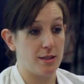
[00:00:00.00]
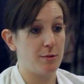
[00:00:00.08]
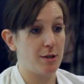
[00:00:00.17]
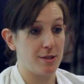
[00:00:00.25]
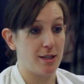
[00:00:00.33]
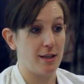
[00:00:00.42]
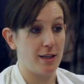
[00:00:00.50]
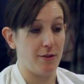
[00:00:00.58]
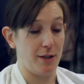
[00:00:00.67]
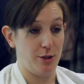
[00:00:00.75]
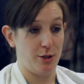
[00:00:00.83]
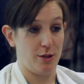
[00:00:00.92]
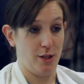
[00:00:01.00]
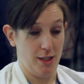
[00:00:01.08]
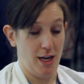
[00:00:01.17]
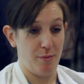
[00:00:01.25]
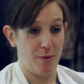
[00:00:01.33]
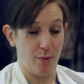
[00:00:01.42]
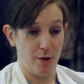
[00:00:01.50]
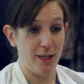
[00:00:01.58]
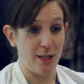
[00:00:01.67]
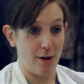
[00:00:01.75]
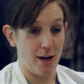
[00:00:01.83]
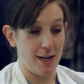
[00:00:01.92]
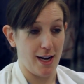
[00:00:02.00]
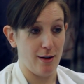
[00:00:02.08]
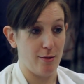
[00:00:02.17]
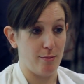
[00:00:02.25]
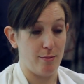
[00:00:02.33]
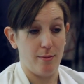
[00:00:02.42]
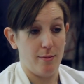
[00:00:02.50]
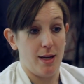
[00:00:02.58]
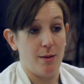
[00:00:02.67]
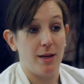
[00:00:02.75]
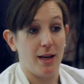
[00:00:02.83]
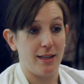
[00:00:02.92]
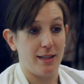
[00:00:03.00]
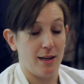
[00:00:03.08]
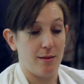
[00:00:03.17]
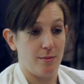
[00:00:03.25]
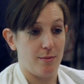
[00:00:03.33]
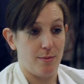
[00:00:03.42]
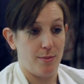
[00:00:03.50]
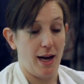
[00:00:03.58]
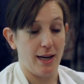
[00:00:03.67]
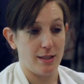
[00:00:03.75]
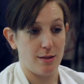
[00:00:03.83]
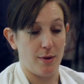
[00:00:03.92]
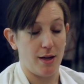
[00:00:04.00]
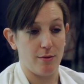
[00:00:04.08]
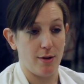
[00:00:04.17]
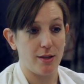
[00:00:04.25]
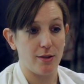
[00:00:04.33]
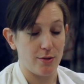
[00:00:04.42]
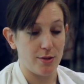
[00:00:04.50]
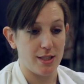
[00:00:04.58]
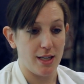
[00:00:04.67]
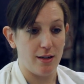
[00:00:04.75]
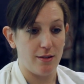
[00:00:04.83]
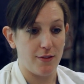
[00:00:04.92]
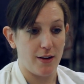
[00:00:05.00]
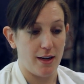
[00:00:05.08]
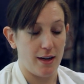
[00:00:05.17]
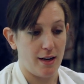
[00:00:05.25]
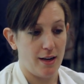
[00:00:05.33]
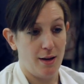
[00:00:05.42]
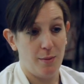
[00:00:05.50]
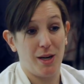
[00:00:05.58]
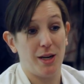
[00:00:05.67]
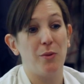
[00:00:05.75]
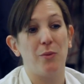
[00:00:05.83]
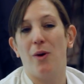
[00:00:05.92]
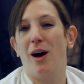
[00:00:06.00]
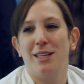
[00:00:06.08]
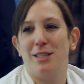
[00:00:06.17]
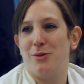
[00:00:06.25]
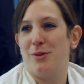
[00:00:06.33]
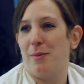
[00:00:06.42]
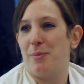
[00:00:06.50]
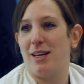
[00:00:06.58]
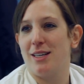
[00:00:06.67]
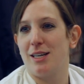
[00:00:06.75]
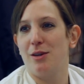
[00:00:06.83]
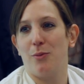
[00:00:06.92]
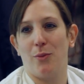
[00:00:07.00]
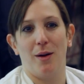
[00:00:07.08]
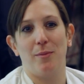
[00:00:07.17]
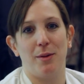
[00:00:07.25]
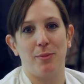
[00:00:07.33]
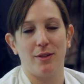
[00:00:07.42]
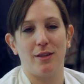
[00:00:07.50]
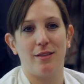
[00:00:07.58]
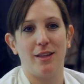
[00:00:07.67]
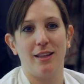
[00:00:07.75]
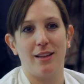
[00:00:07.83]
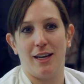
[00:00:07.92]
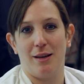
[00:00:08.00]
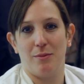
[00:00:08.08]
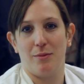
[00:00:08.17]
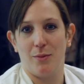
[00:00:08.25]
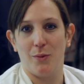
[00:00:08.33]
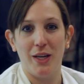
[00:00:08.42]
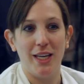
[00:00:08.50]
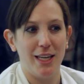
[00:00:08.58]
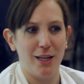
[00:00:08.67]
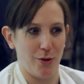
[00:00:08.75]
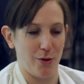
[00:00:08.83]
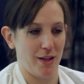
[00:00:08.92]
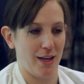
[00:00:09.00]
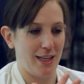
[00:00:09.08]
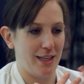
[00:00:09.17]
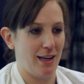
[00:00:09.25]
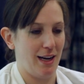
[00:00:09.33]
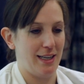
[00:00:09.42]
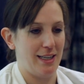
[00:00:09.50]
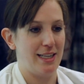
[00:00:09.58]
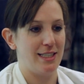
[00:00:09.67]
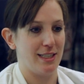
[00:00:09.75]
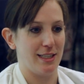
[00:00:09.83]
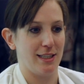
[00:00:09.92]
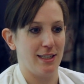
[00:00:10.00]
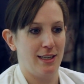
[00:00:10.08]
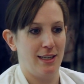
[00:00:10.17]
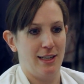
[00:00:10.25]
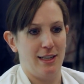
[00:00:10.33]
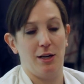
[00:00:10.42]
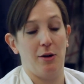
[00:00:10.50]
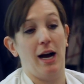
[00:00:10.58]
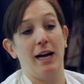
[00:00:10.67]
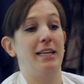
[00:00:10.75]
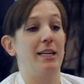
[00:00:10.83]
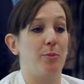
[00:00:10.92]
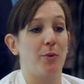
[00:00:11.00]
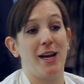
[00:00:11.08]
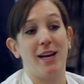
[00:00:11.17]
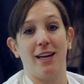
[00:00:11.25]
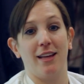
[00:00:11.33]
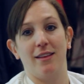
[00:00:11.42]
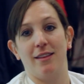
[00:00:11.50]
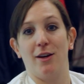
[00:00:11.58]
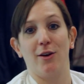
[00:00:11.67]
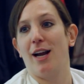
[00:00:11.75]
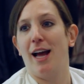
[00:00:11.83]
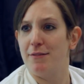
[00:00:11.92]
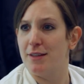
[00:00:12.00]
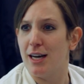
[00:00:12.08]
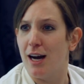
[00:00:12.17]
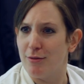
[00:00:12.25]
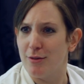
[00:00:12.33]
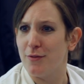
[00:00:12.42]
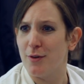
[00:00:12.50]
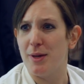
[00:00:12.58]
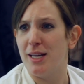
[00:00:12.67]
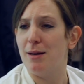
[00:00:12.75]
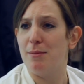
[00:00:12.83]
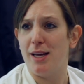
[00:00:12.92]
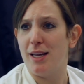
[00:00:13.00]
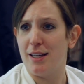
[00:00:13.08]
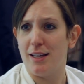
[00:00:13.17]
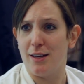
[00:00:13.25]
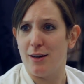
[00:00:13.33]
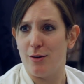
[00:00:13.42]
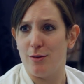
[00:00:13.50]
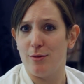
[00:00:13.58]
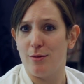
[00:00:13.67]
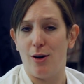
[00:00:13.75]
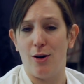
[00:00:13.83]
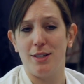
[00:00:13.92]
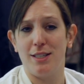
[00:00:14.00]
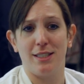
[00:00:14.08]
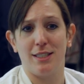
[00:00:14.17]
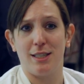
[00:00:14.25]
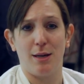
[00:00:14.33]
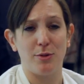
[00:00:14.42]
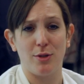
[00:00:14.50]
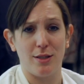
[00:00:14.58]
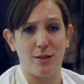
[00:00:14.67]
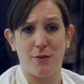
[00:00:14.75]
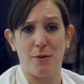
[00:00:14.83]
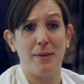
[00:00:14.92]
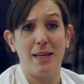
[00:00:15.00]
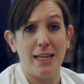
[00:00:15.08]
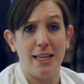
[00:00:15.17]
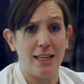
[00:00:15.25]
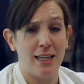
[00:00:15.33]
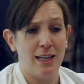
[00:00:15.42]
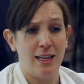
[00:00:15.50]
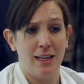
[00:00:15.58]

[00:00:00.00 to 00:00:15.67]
sometimes I think if I just could not be working right now, maybe I'd get back to my regular self. But I don't want to do that because I don't want people to think that I'm weak or that I need to, I need a break and they're going to have to cover for me and make, all these exceptions for me